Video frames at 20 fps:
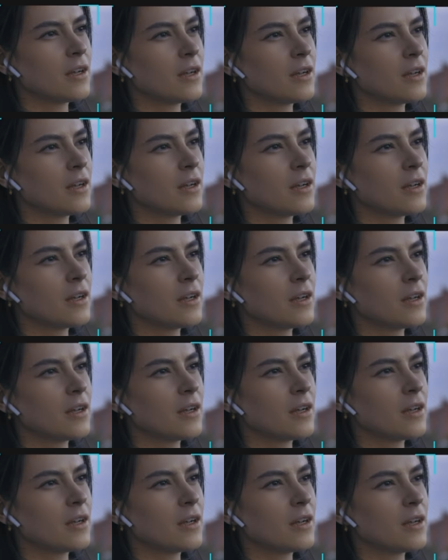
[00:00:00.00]

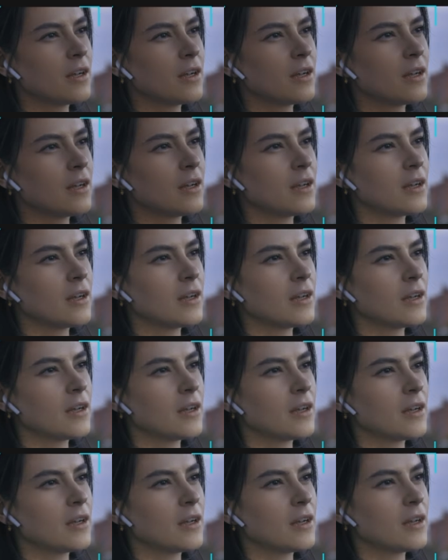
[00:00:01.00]

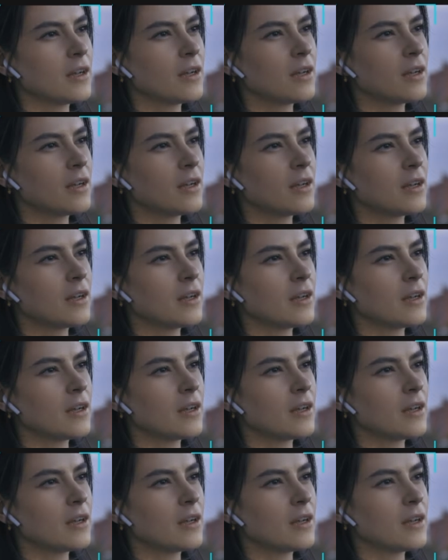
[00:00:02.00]

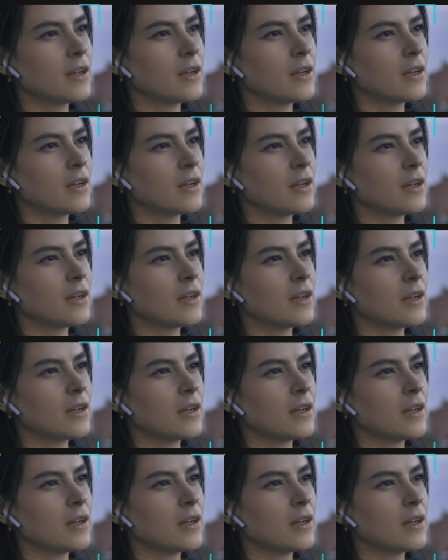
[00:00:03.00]

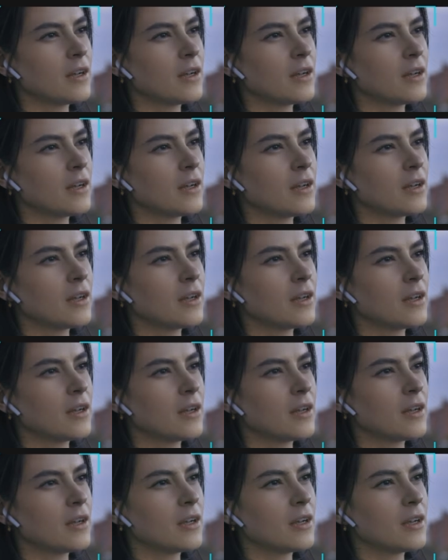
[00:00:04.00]

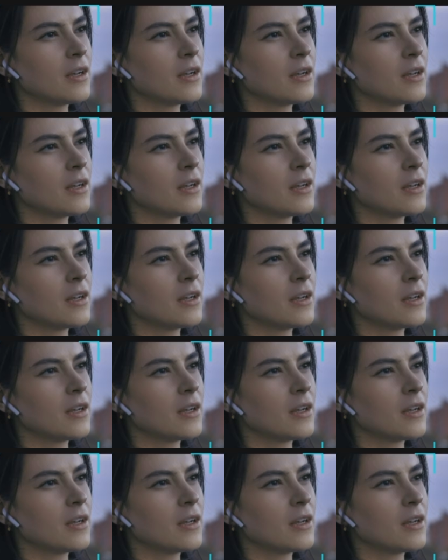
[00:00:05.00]
Nothing is said.